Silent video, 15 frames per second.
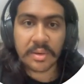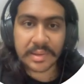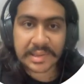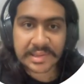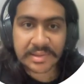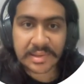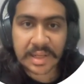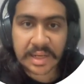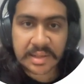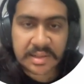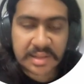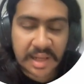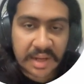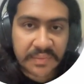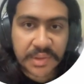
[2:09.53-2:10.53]
so let us
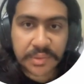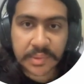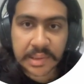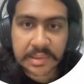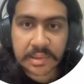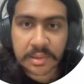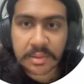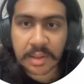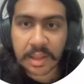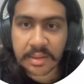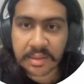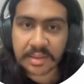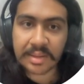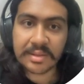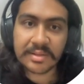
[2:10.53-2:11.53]
have a quick look at
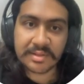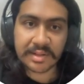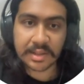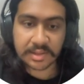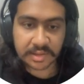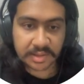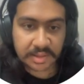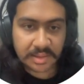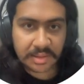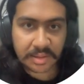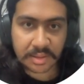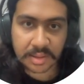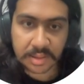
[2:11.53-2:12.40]
the construction.